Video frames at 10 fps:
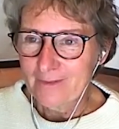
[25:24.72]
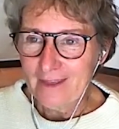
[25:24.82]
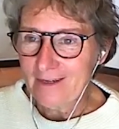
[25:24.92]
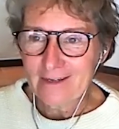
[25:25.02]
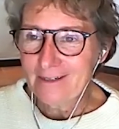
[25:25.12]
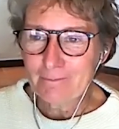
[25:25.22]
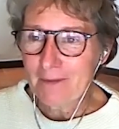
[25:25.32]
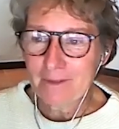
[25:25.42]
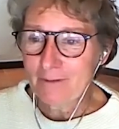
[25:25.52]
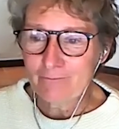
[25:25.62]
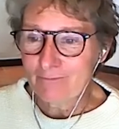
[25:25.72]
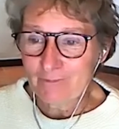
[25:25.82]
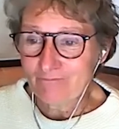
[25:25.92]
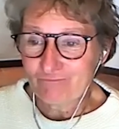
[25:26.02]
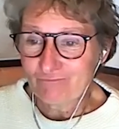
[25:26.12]
then it may be
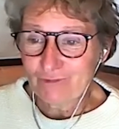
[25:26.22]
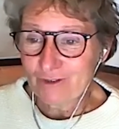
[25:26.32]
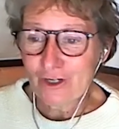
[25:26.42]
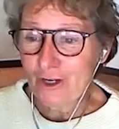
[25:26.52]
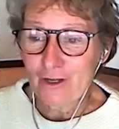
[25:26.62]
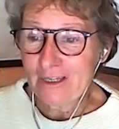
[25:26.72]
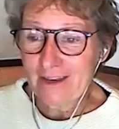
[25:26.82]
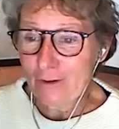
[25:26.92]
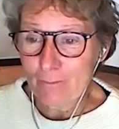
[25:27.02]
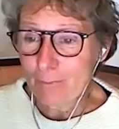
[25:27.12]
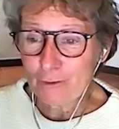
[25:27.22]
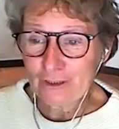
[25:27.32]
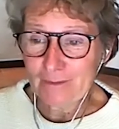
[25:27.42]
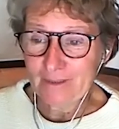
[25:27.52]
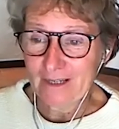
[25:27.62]
you know, they're not
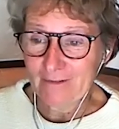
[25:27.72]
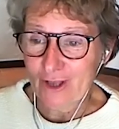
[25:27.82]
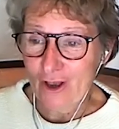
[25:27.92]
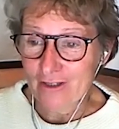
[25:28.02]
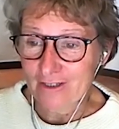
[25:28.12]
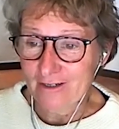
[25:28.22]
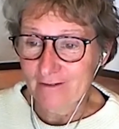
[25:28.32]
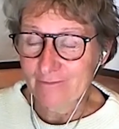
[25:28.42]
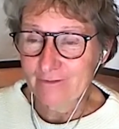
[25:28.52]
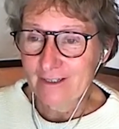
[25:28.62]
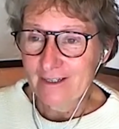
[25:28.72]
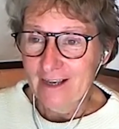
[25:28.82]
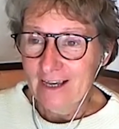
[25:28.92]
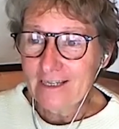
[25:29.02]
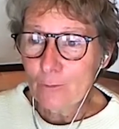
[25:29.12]
pushing themselves hard enough.
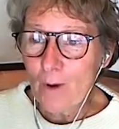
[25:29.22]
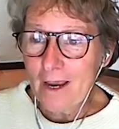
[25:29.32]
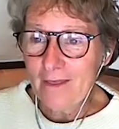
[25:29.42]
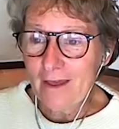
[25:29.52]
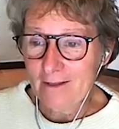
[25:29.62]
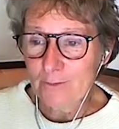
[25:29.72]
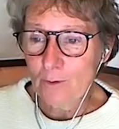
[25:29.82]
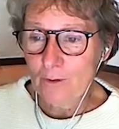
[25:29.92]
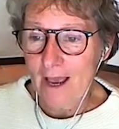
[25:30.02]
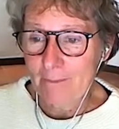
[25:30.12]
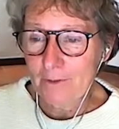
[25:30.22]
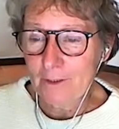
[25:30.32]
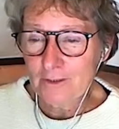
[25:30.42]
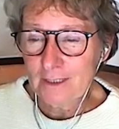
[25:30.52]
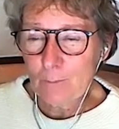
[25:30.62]
In a way, that's what happened.
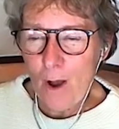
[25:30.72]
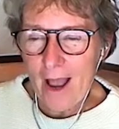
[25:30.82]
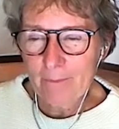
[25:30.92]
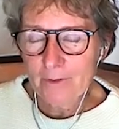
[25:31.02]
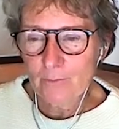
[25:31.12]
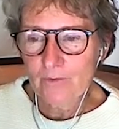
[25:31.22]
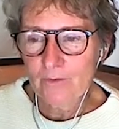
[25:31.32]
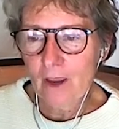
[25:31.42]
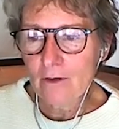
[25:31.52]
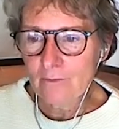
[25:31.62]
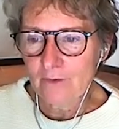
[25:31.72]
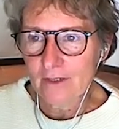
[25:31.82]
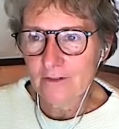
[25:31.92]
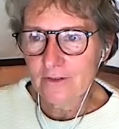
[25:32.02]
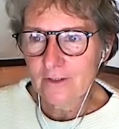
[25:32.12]
You see, what happened with
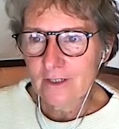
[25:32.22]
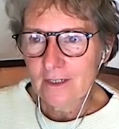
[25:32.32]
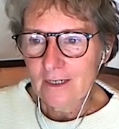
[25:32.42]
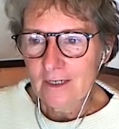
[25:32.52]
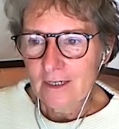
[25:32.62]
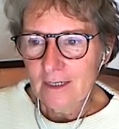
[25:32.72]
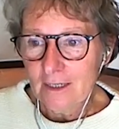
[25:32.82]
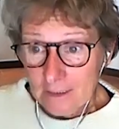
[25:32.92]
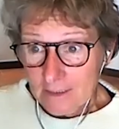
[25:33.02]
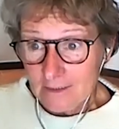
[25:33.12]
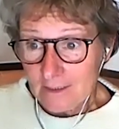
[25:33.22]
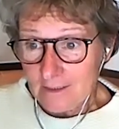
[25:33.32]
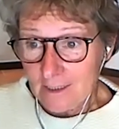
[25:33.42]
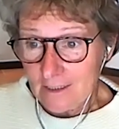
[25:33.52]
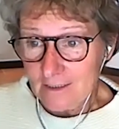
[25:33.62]
COVID is that
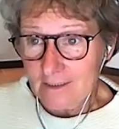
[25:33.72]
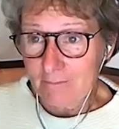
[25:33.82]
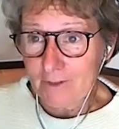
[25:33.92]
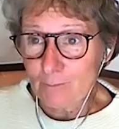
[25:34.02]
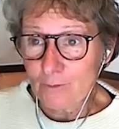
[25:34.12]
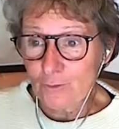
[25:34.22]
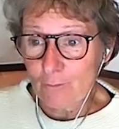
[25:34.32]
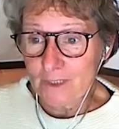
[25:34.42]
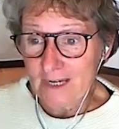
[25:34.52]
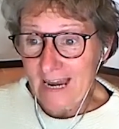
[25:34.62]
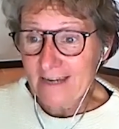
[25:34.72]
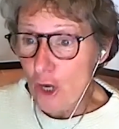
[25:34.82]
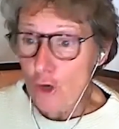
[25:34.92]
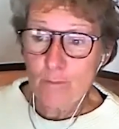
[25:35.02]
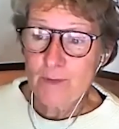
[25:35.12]
suddenly something was dropped in and
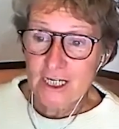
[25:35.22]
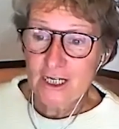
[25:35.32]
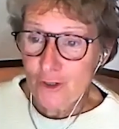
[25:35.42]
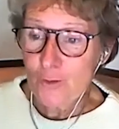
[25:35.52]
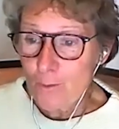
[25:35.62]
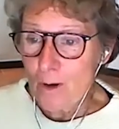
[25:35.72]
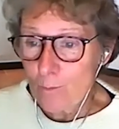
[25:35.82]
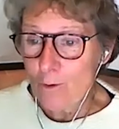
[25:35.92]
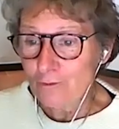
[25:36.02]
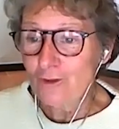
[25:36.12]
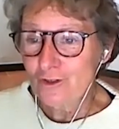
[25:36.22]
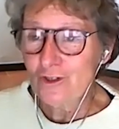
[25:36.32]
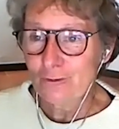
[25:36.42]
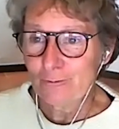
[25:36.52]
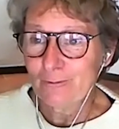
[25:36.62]
nobody knew what to
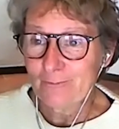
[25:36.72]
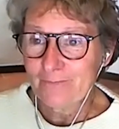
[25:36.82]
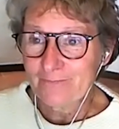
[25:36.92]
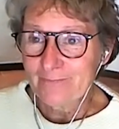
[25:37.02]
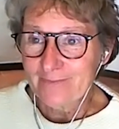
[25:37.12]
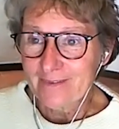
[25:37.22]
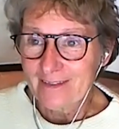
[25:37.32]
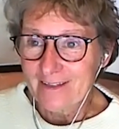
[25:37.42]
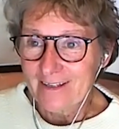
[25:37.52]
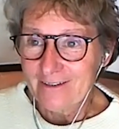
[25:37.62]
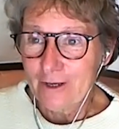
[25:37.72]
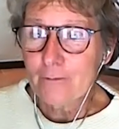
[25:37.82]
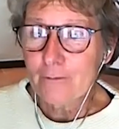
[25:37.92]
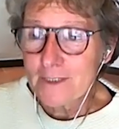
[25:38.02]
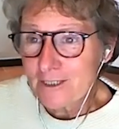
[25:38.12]
do.
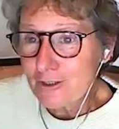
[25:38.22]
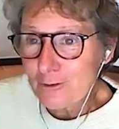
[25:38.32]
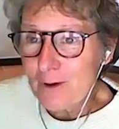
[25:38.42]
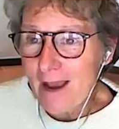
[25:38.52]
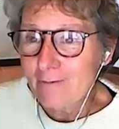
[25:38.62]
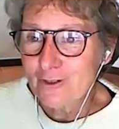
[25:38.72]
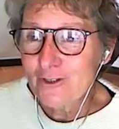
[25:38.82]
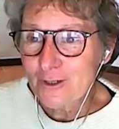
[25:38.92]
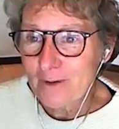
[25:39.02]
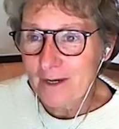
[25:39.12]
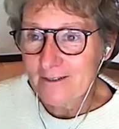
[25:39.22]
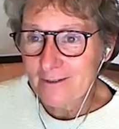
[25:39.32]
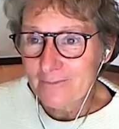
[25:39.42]
Nobody knew how to do it.